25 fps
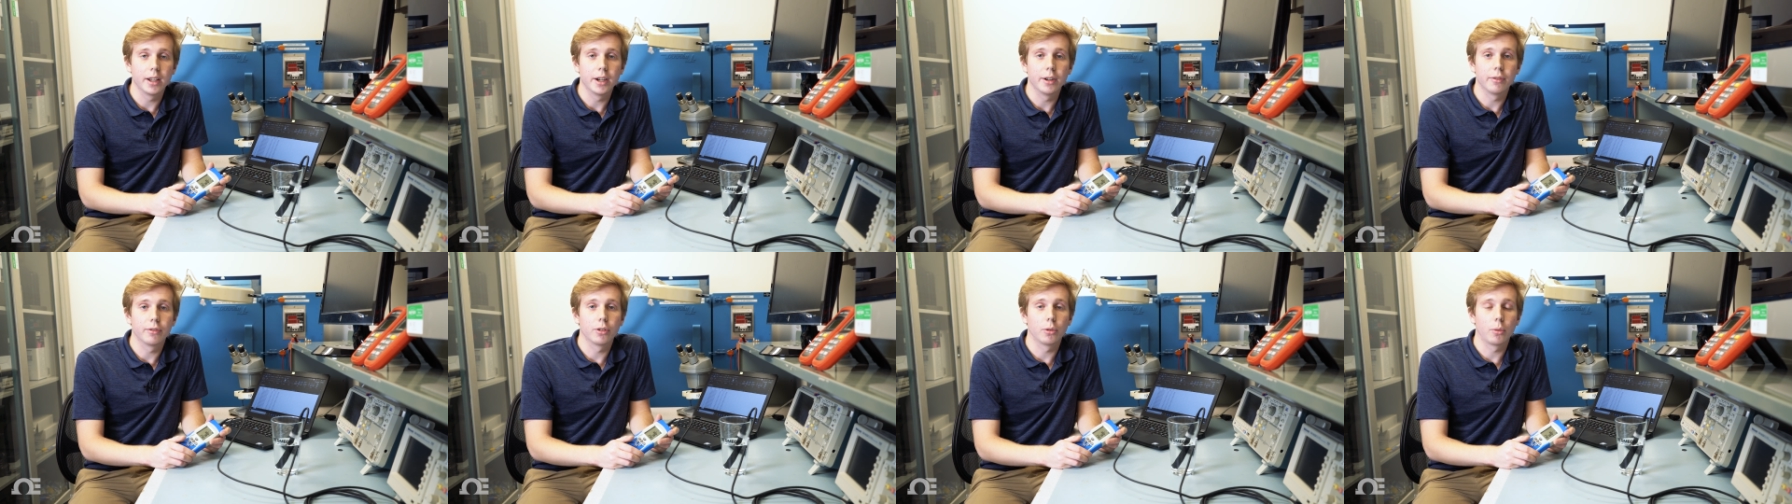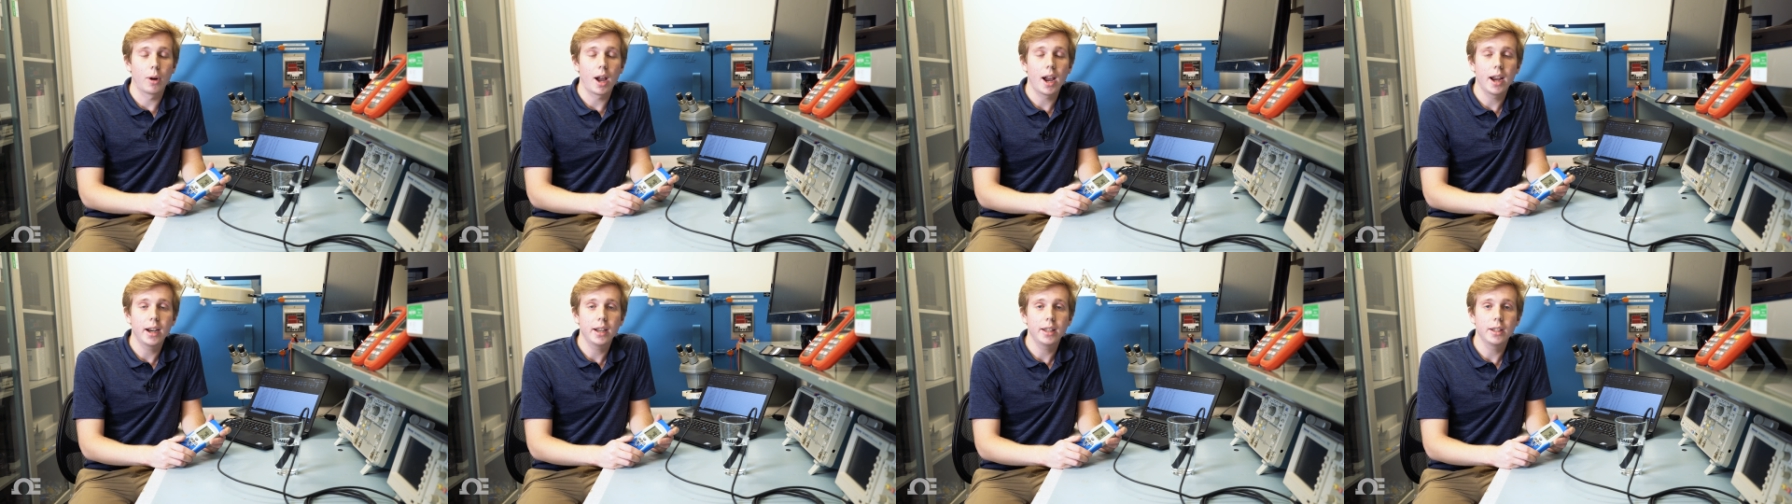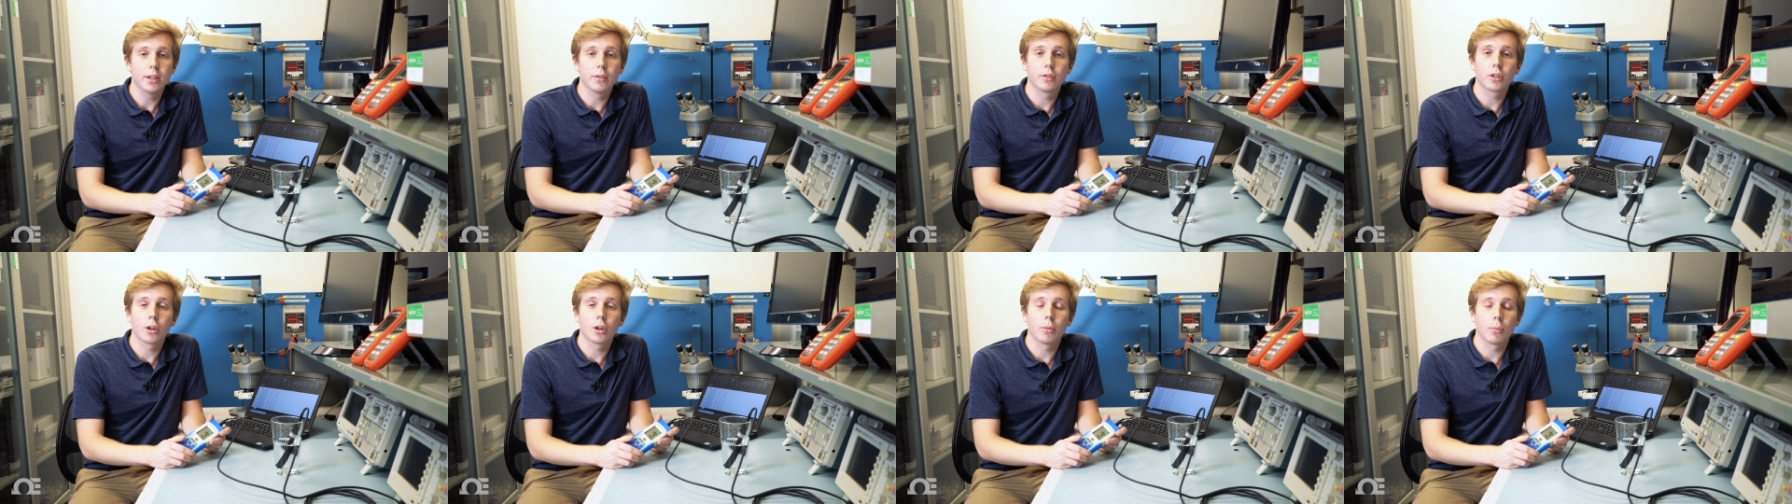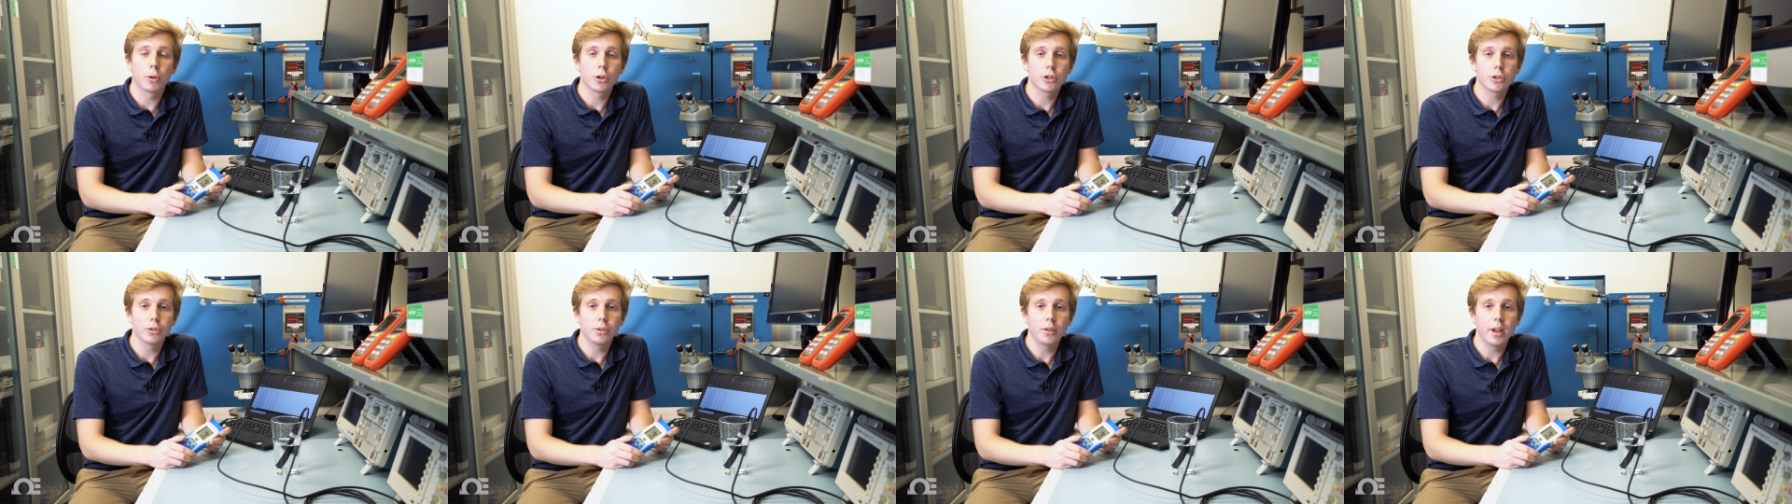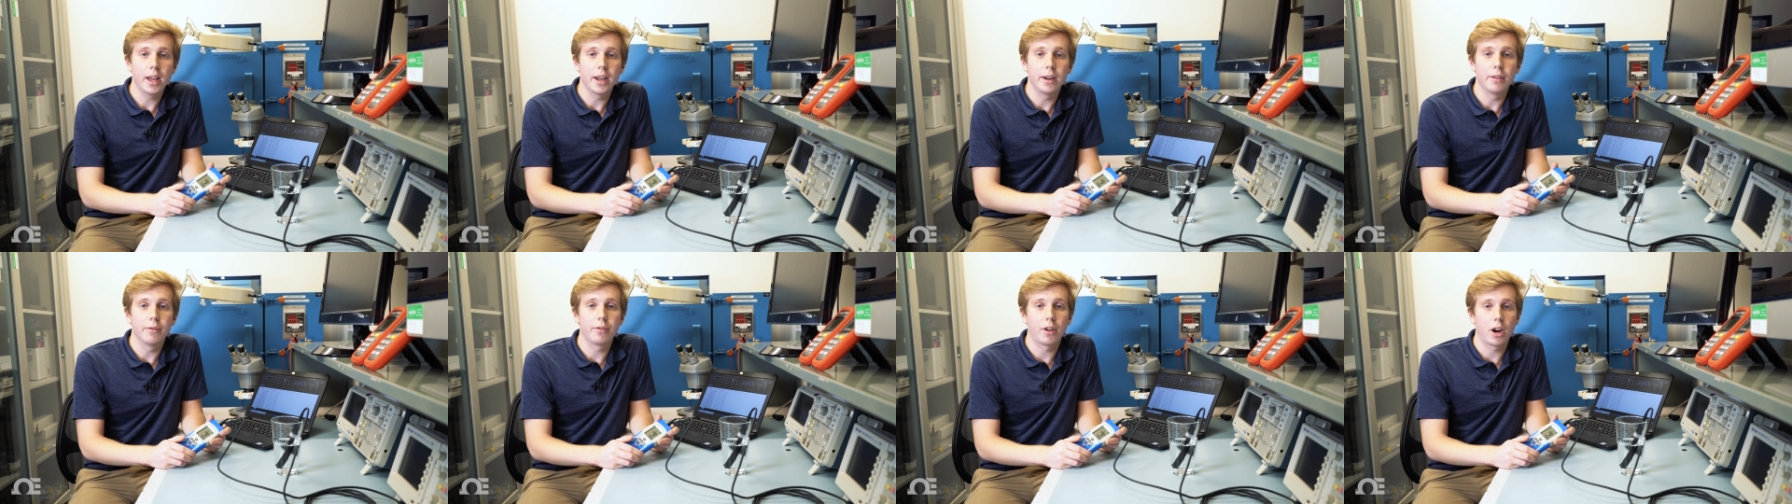in a variety of commercial
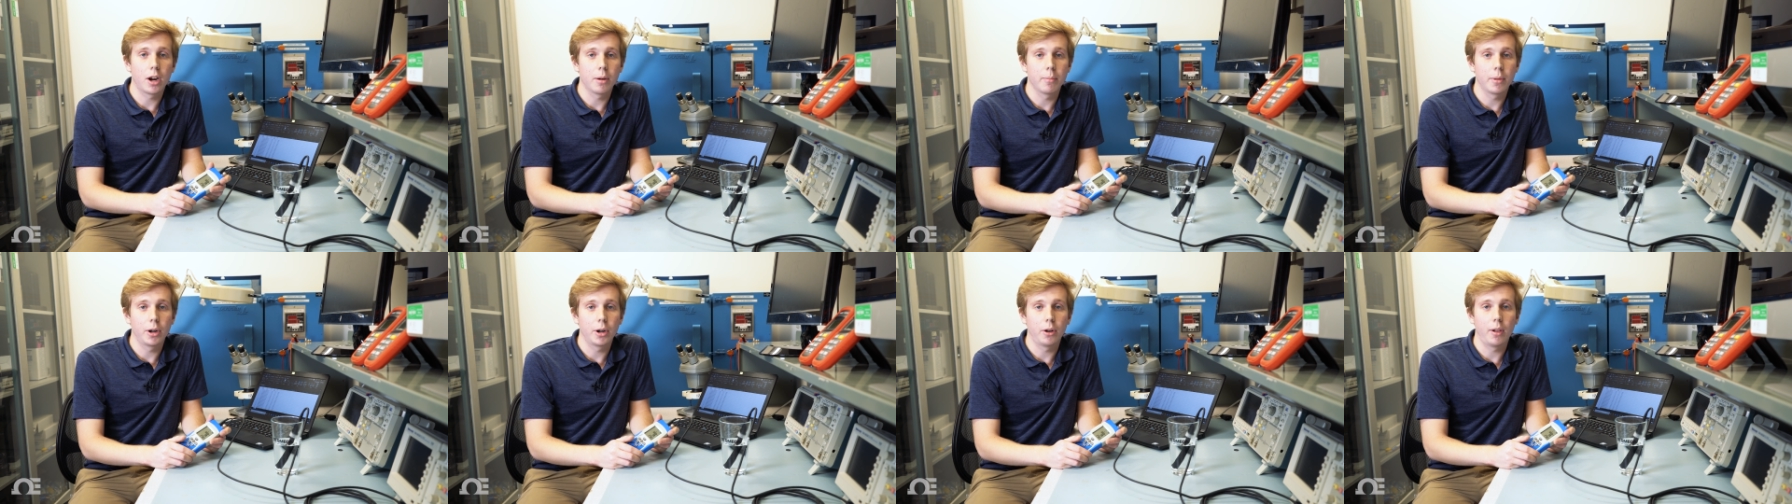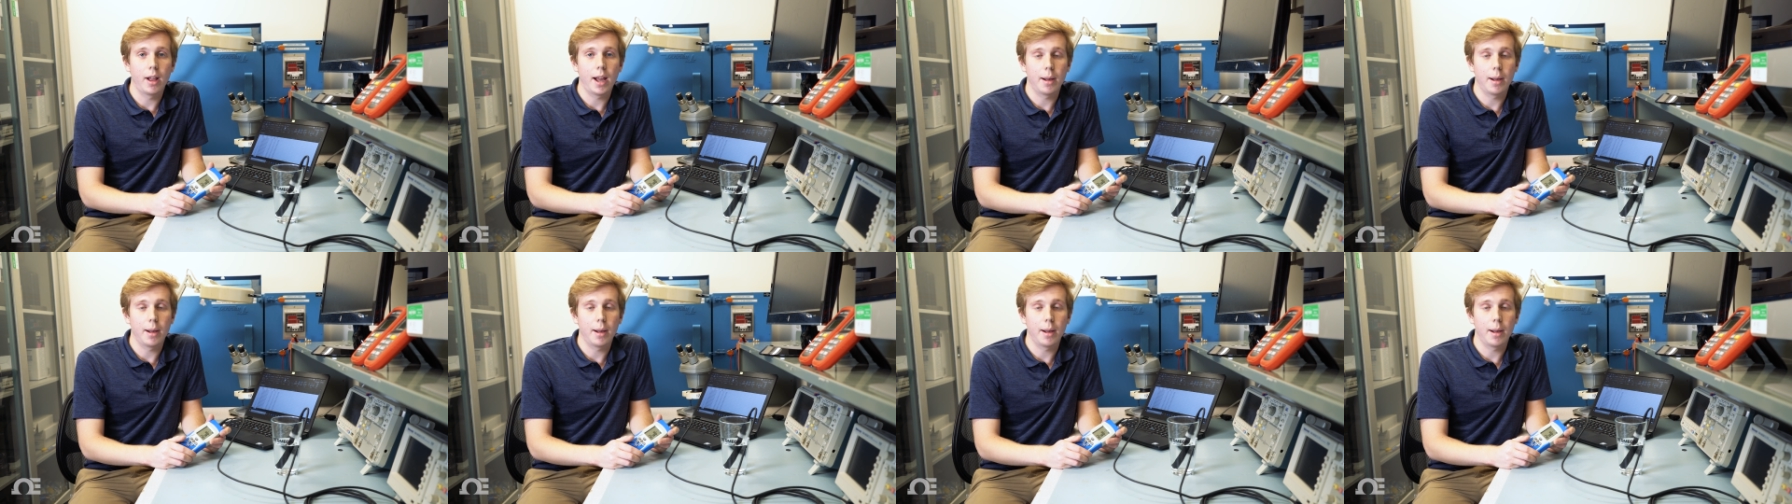and environmental